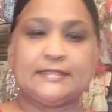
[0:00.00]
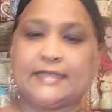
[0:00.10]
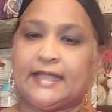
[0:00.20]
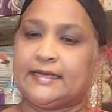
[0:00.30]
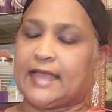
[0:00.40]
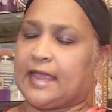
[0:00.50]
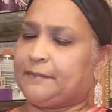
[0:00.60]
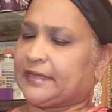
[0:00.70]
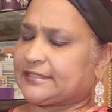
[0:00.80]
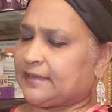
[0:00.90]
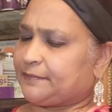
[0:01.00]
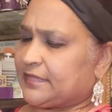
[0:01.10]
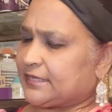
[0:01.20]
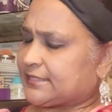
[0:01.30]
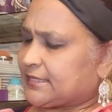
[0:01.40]
then i picked up
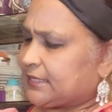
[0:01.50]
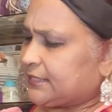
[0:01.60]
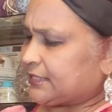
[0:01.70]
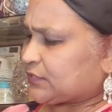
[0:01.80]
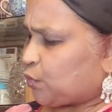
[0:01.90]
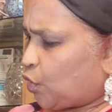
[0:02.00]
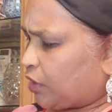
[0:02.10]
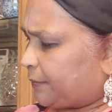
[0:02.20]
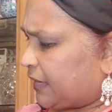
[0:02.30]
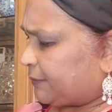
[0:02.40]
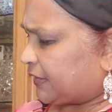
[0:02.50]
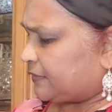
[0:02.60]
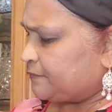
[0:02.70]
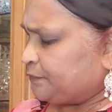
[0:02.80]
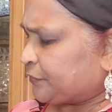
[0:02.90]
this this
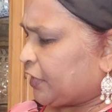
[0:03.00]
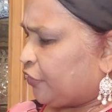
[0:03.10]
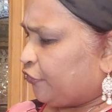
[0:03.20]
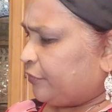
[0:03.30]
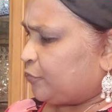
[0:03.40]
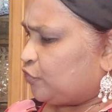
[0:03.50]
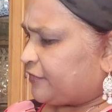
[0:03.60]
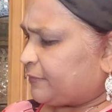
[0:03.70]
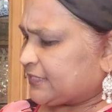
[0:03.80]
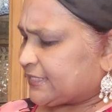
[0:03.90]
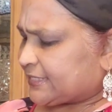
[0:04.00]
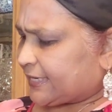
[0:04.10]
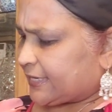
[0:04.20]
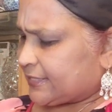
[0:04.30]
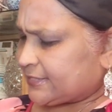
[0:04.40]
wallpaper removable
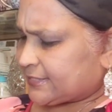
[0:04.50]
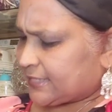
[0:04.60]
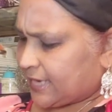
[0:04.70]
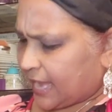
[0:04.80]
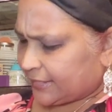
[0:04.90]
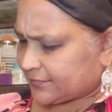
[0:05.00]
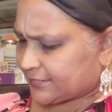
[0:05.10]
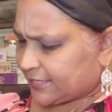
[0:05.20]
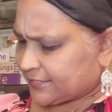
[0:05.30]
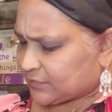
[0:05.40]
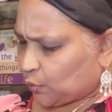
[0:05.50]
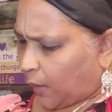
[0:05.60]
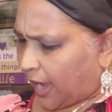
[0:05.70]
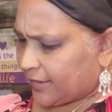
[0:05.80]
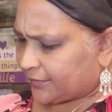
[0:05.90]
stickers and it says
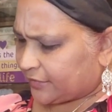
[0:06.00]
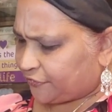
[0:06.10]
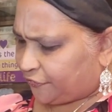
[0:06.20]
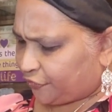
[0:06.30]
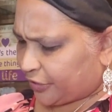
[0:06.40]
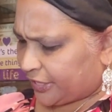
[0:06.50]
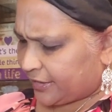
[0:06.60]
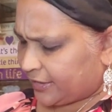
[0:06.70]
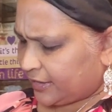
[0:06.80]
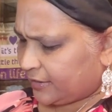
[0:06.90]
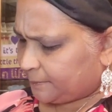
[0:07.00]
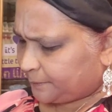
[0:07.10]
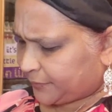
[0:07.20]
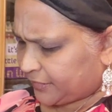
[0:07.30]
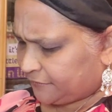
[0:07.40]
wild and free
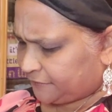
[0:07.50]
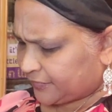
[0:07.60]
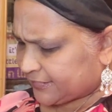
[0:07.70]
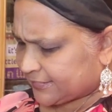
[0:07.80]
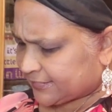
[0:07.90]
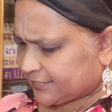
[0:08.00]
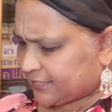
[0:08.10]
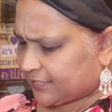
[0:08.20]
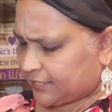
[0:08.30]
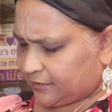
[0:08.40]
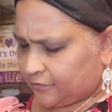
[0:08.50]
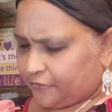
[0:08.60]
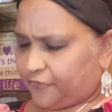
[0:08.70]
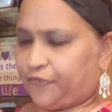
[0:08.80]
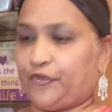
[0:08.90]
pvc
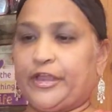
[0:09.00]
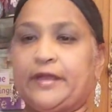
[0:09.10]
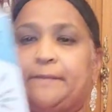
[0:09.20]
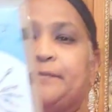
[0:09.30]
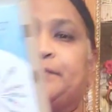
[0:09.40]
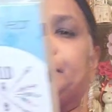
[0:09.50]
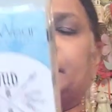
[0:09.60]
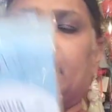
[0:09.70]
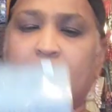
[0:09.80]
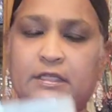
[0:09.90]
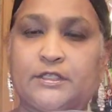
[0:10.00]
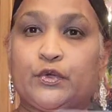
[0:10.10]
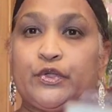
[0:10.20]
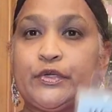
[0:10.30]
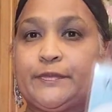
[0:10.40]
free so
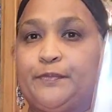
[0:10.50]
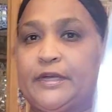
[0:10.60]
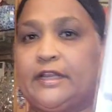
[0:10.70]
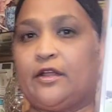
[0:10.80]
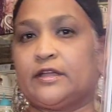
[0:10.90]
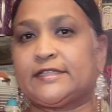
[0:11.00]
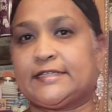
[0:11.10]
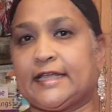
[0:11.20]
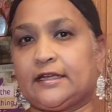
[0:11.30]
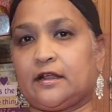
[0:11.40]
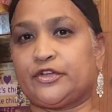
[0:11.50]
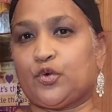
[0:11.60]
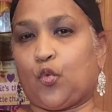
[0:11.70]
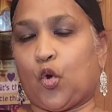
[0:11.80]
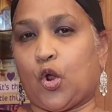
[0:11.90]
you could put stick it on
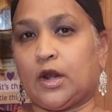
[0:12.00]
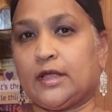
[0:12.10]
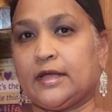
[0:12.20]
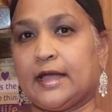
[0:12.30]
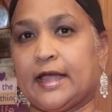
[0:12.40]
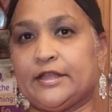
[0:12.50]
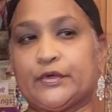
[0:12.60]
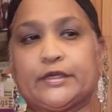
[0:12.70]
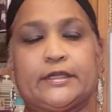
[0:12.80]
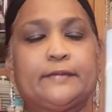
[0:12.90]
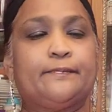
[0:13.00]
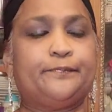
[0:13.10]
your wall and you could